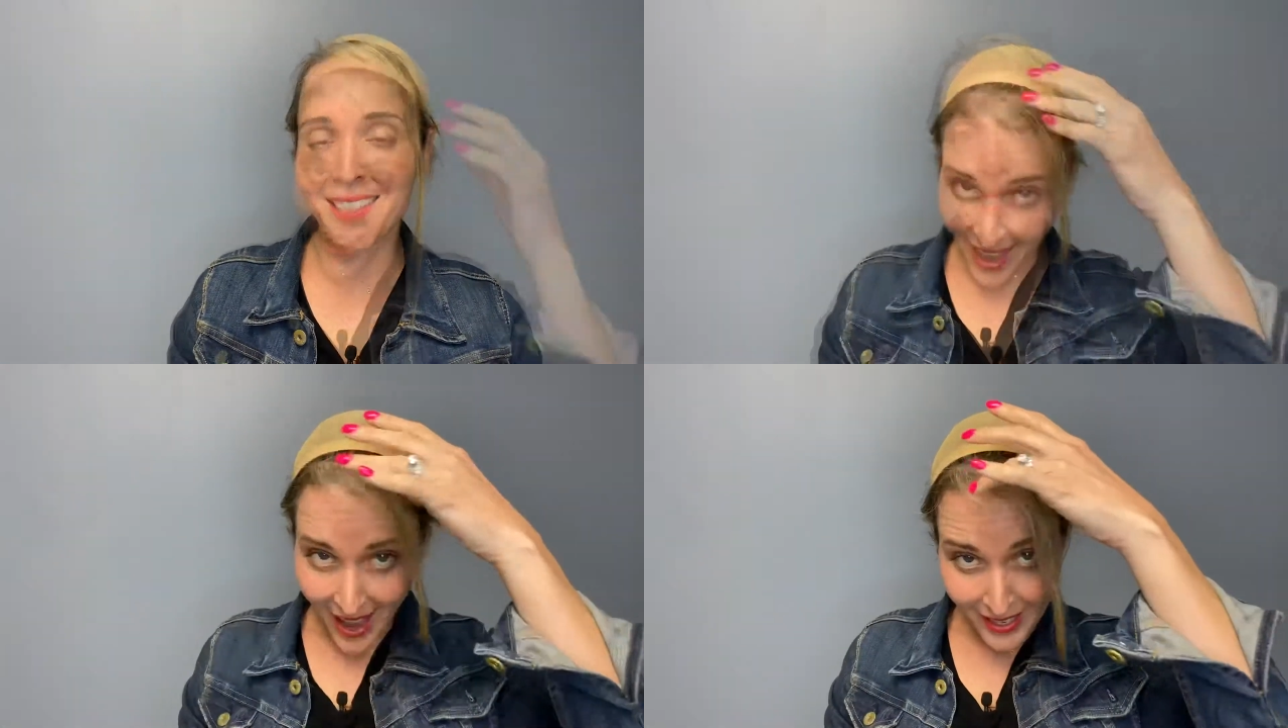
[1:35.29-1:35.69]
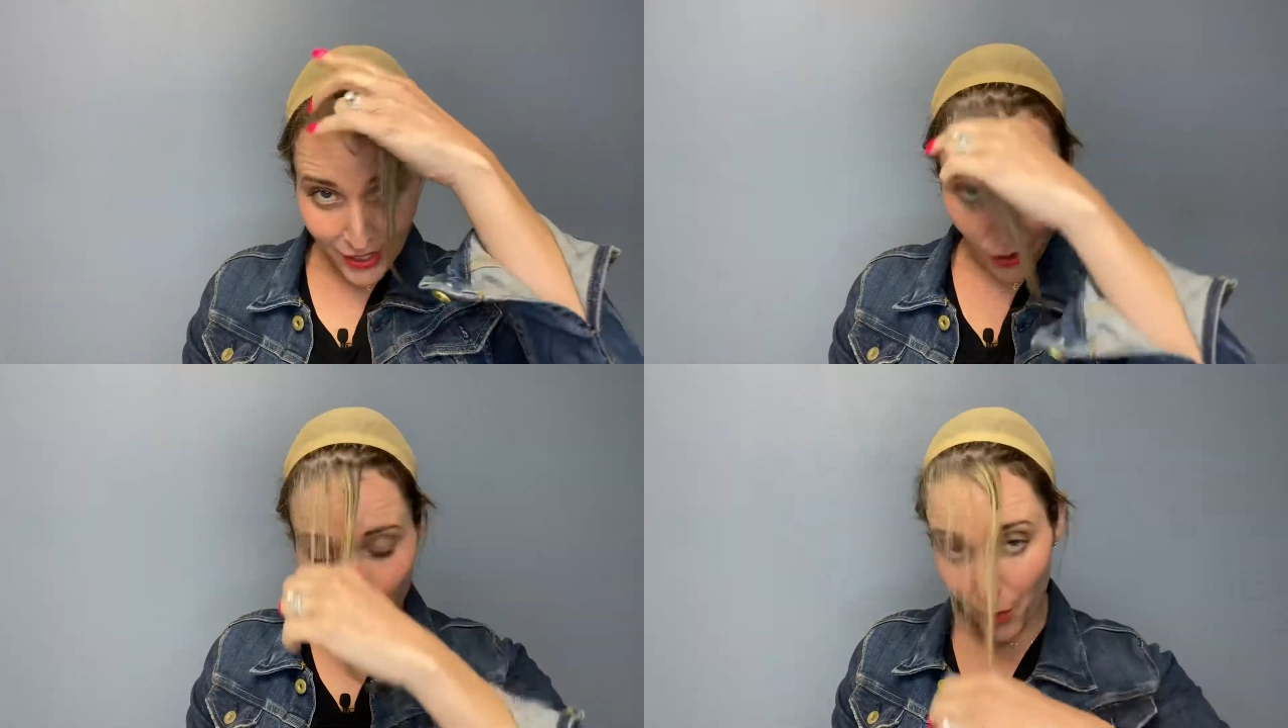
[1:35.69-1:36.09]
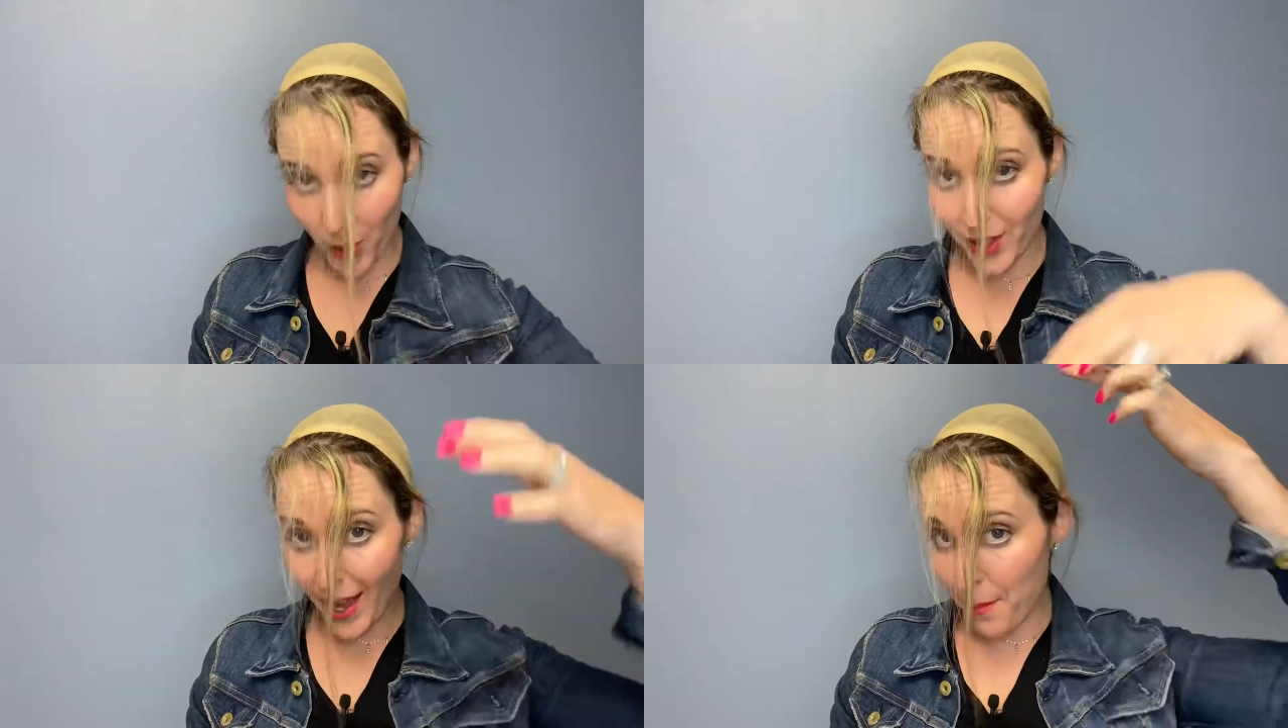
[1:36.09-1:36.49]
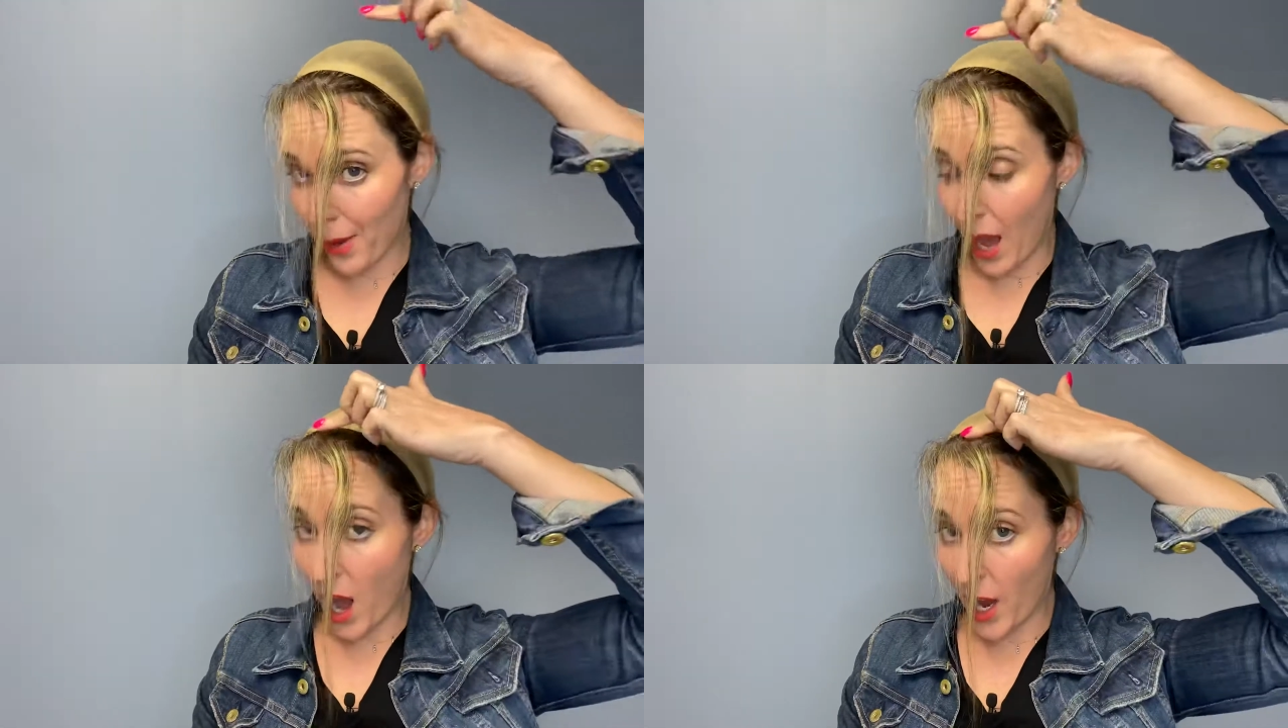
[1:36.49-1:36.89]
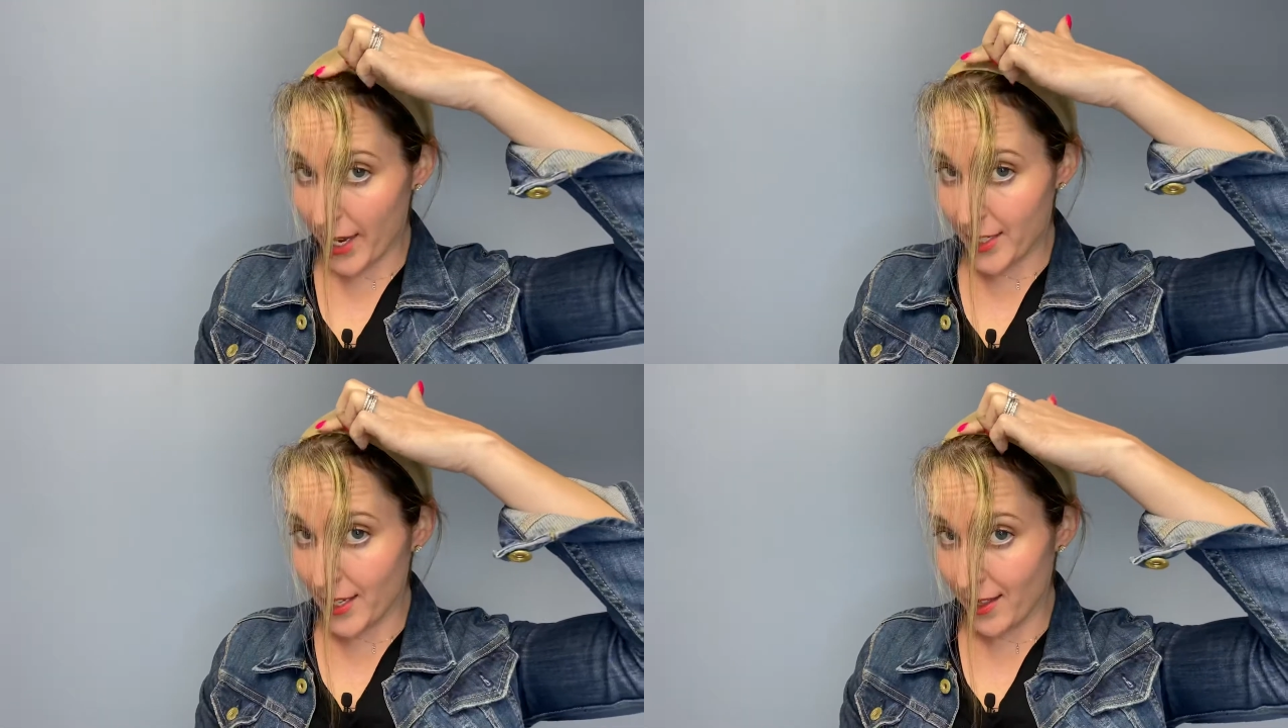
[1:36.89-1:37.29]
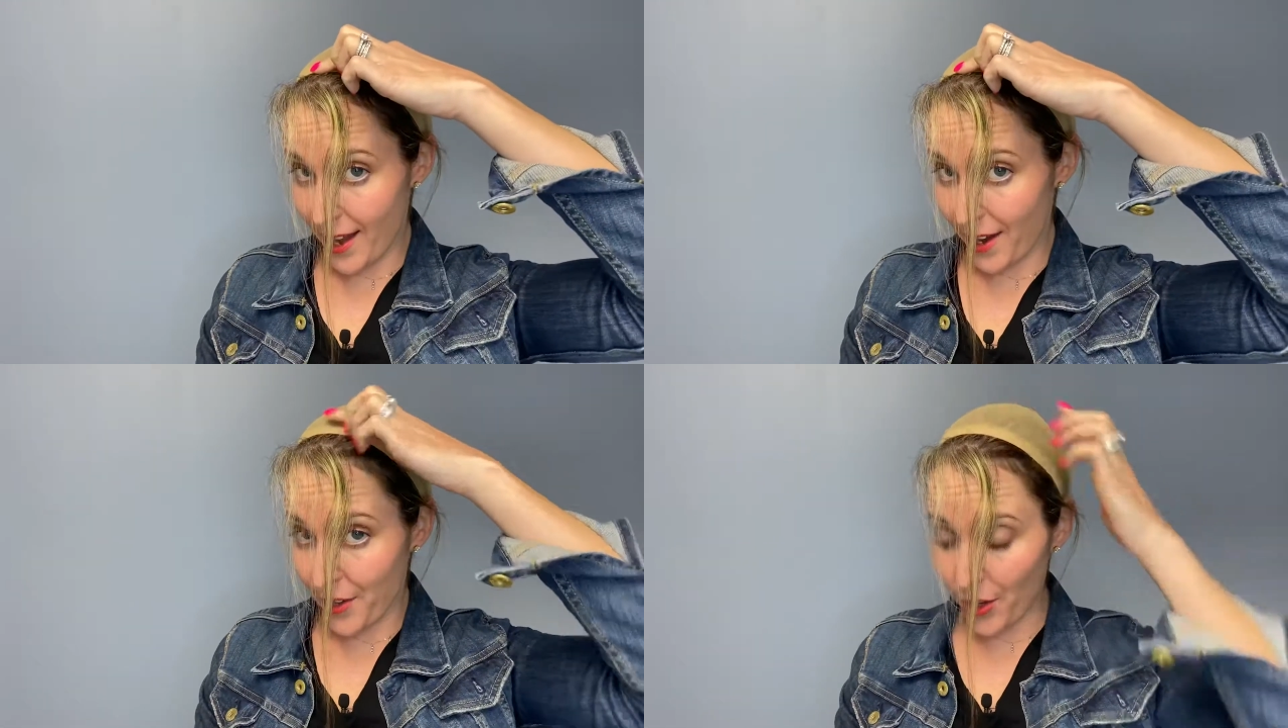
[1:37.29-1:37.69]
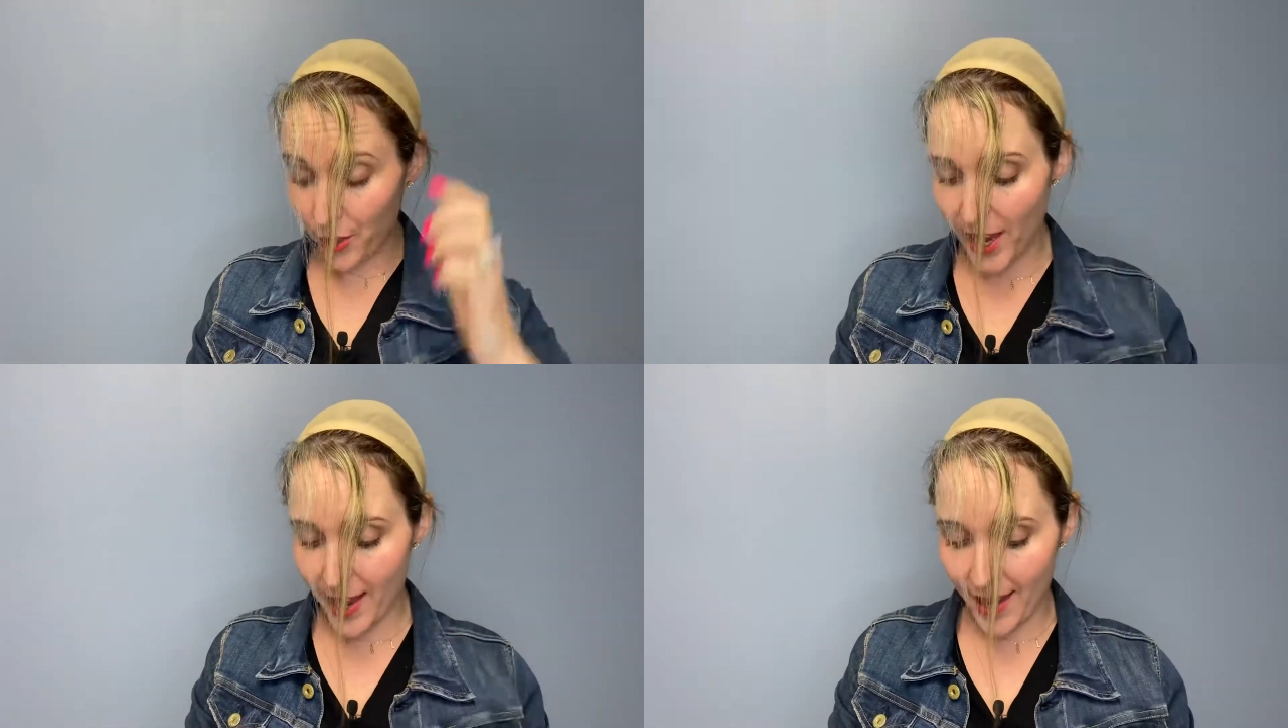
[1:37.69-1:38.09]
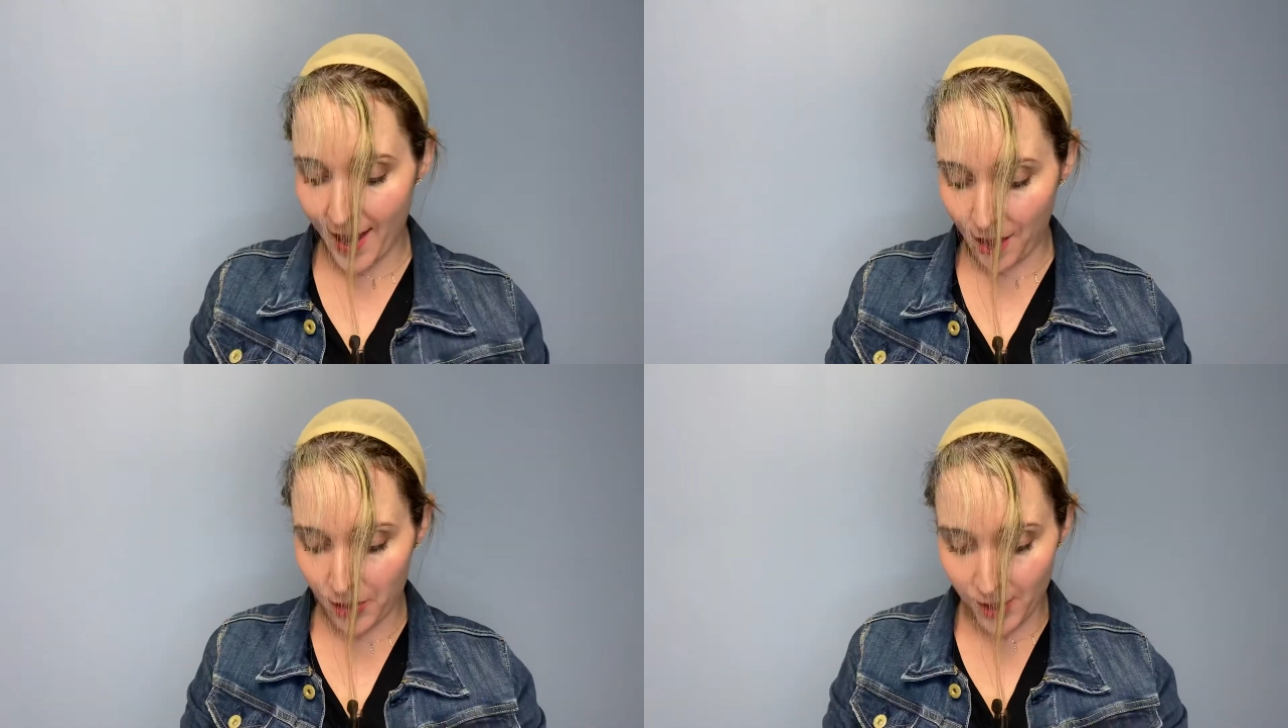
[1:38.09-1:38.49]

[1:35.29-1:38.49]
And you could put that behind the hair that you're taking out.